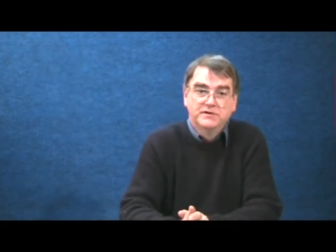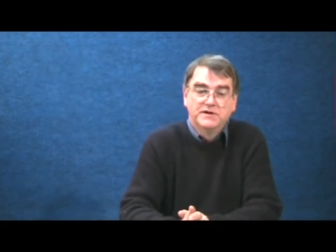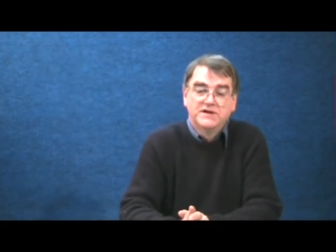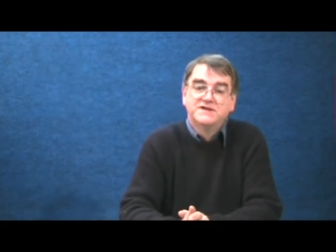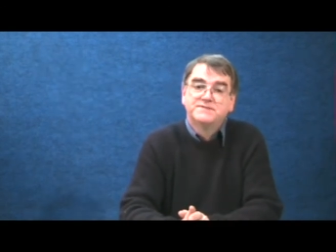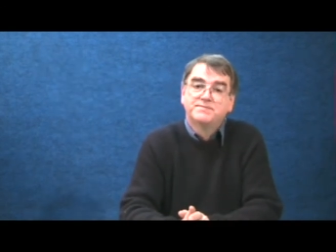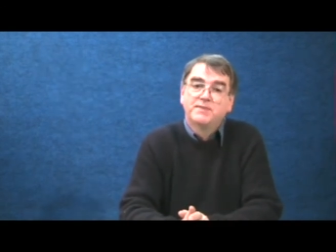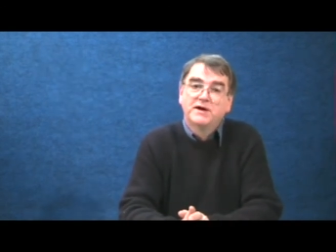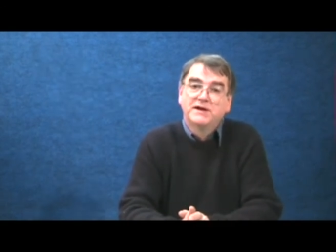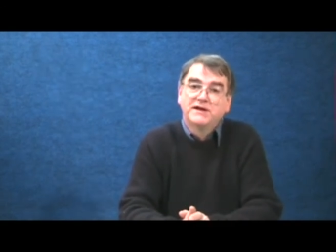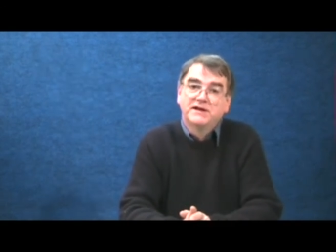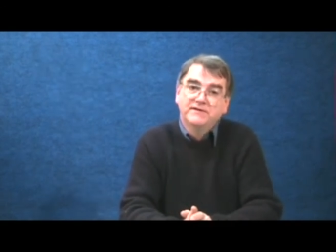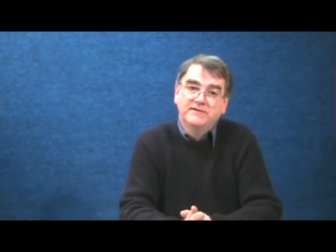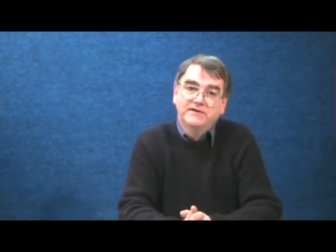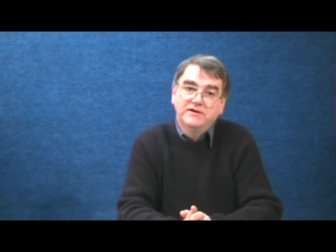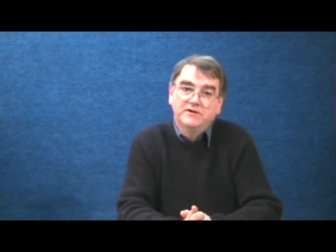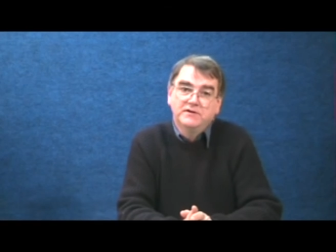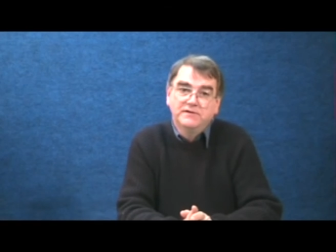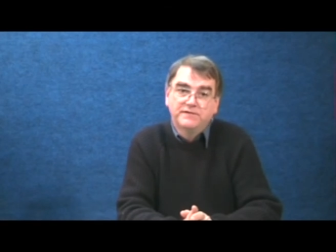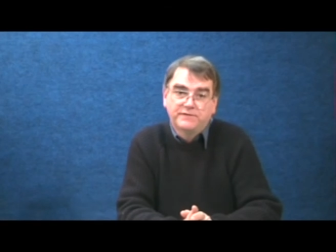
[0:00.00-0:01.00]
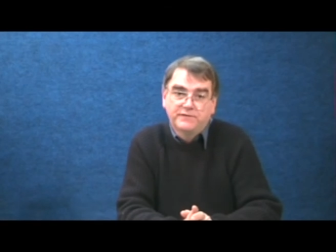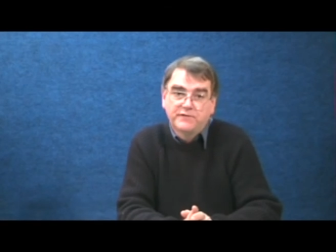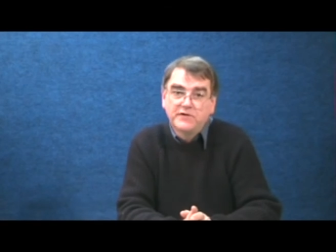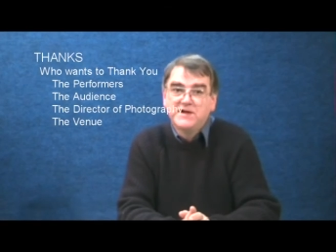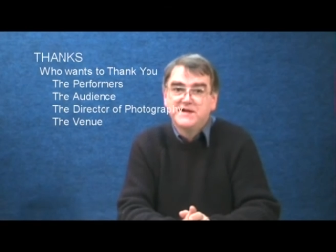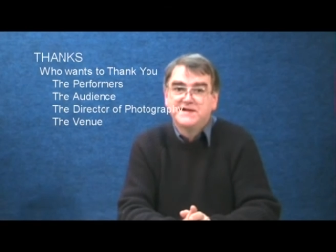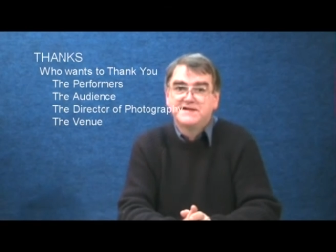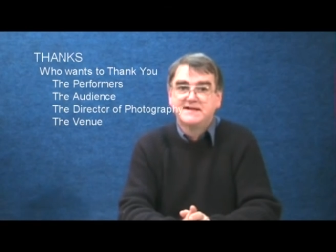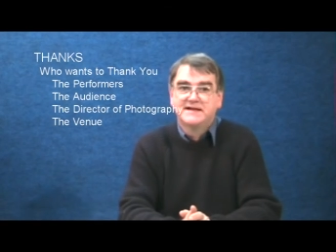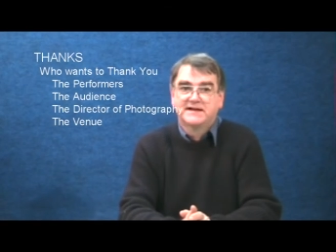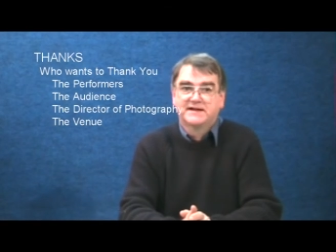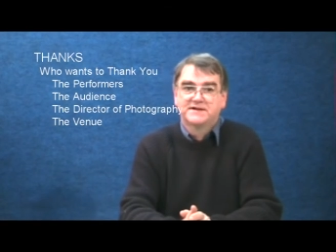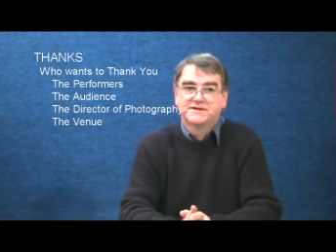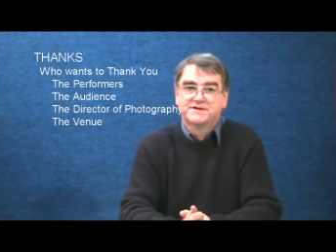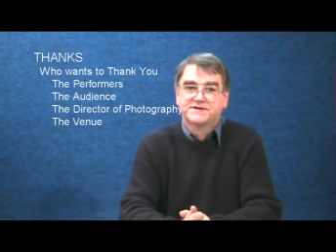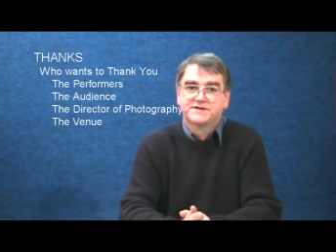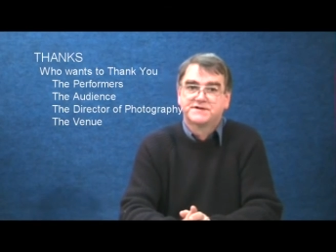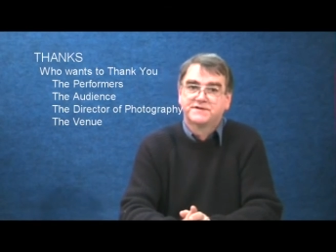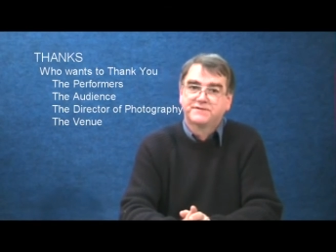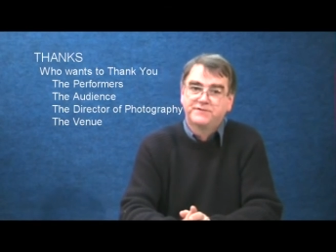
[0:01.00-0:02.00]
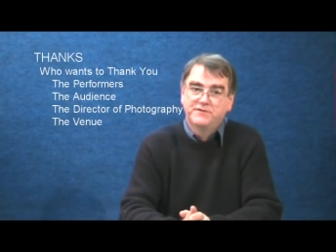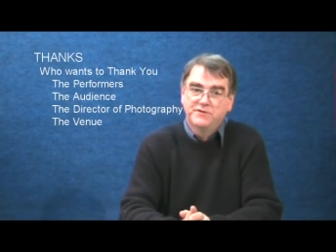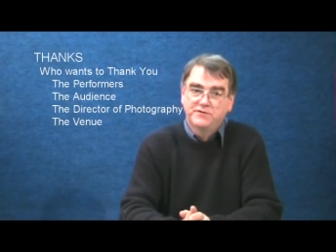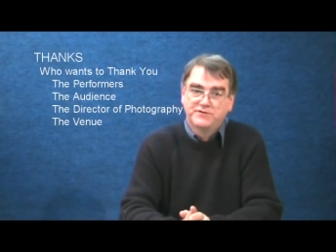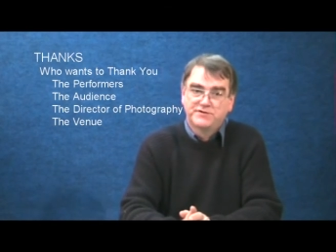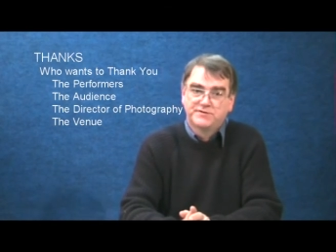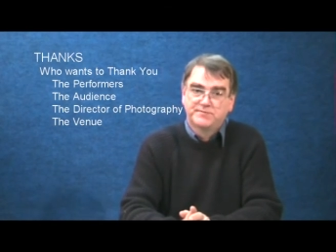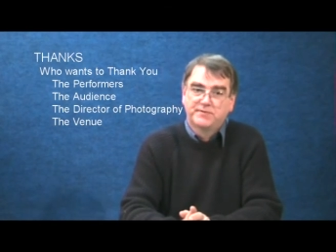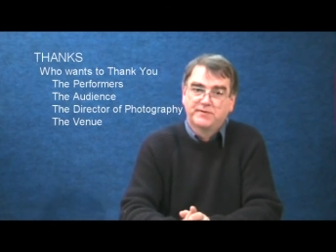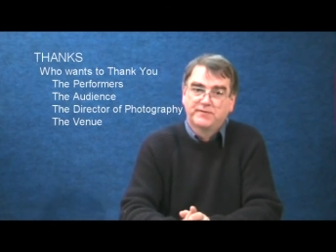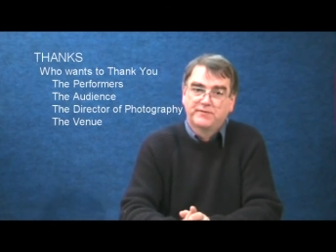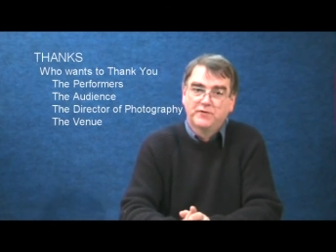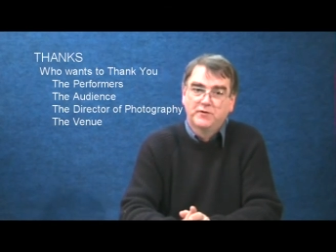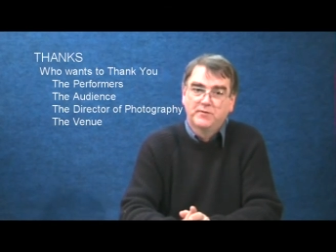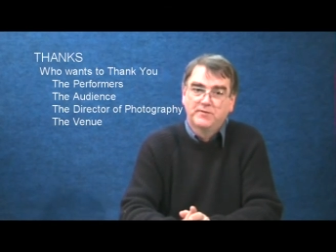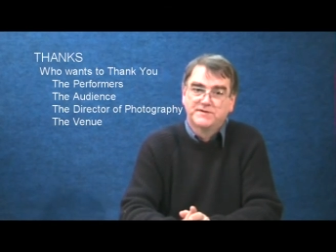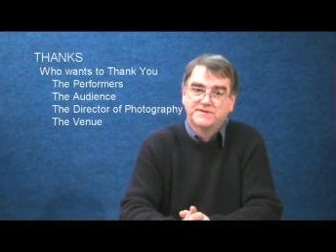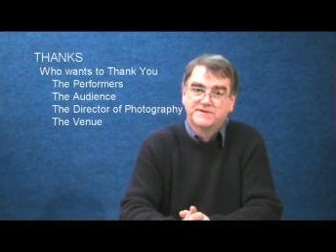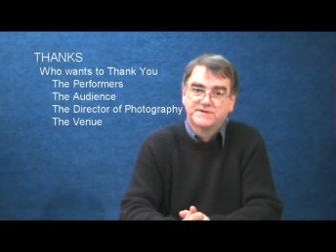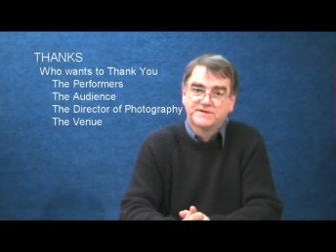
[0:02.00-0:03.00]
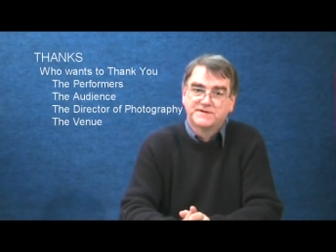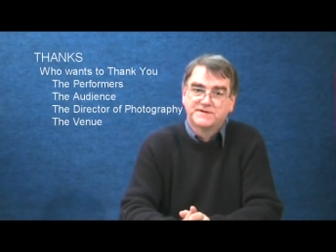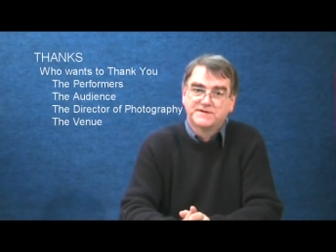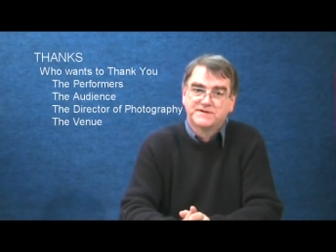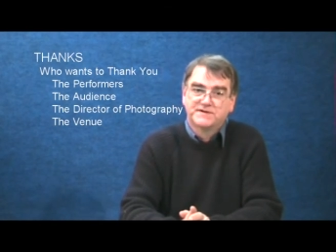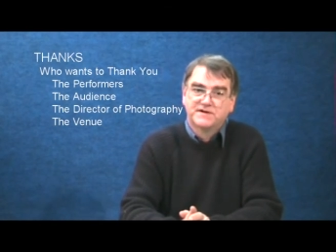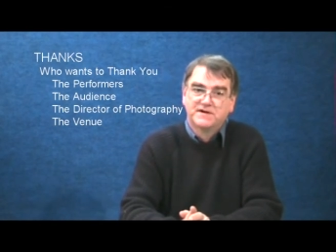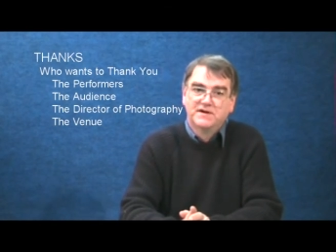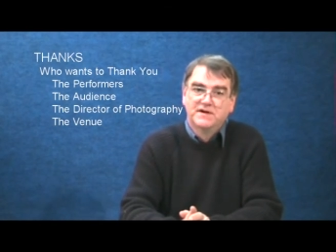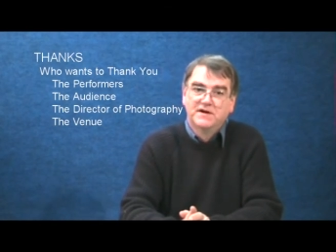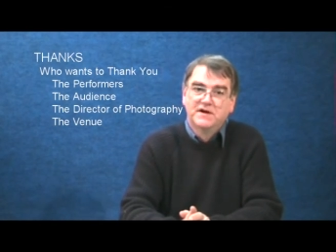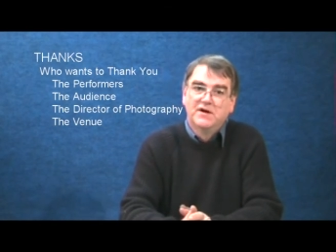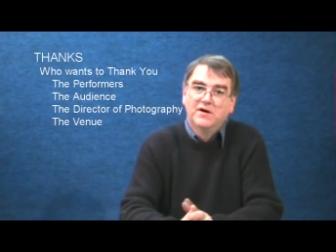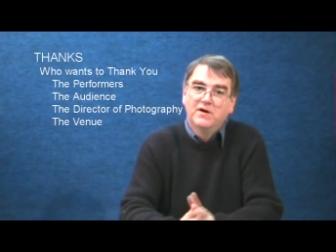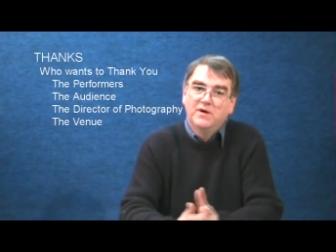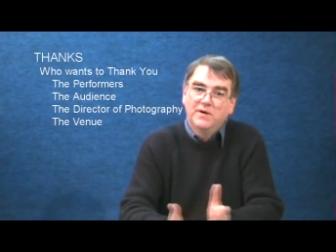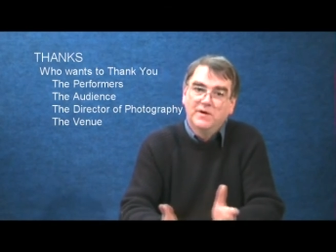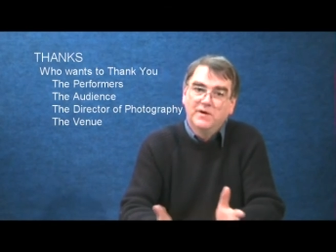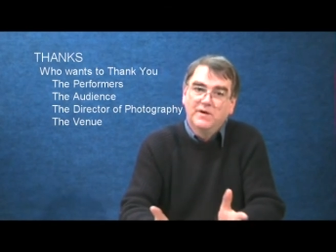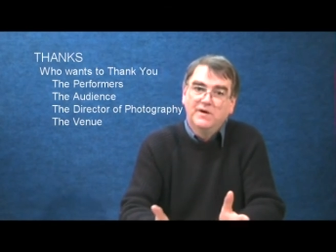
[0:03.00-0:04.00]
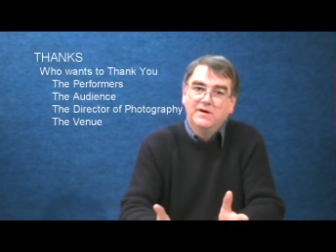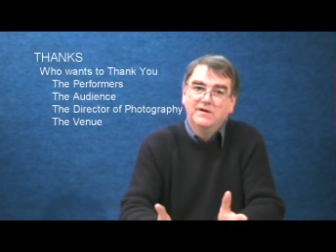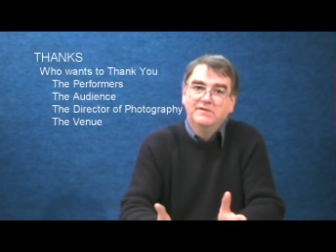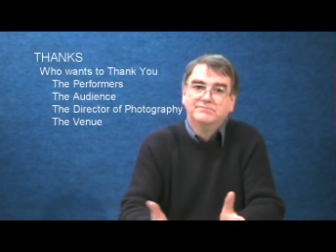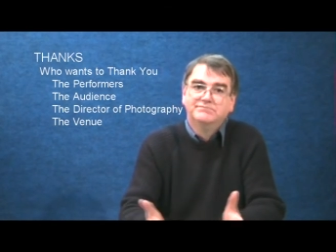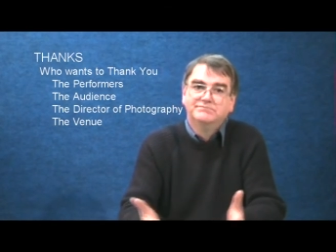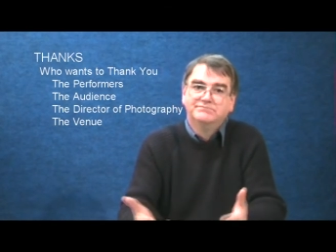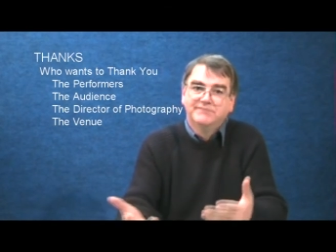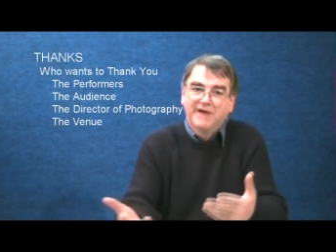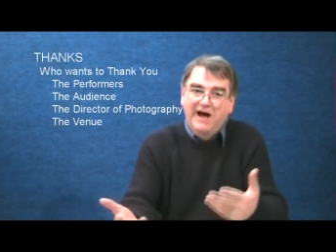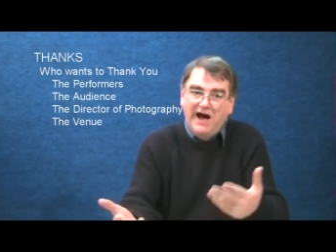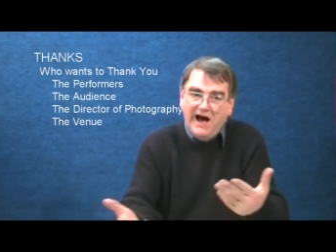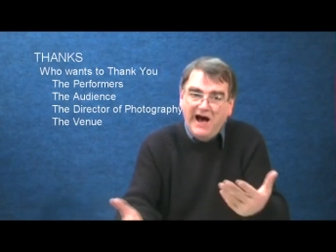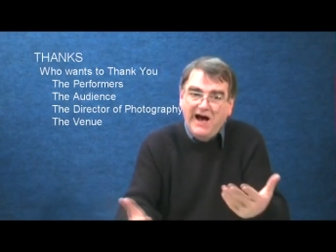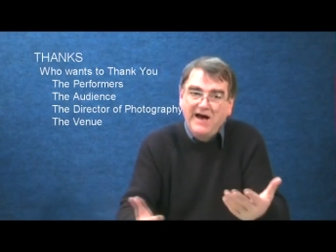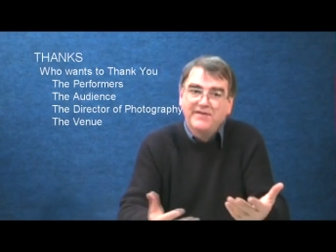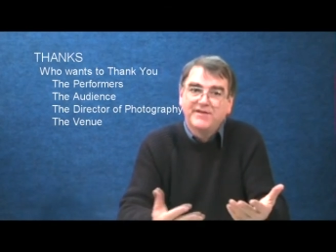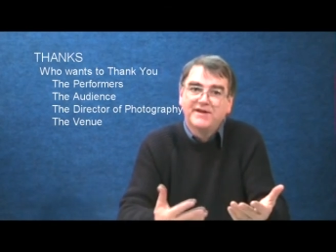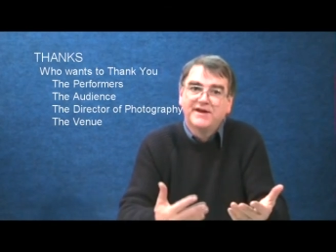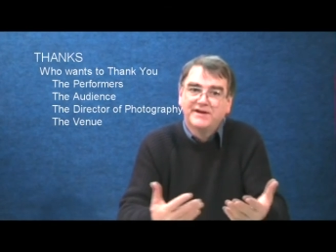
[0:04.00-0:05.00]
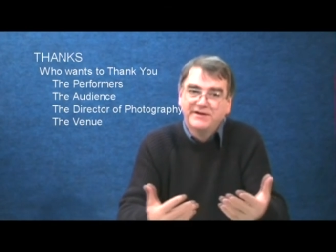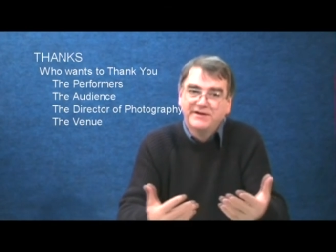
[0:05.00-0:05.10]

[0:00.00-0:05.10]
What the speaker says: is by giving you free tickets to future performances or other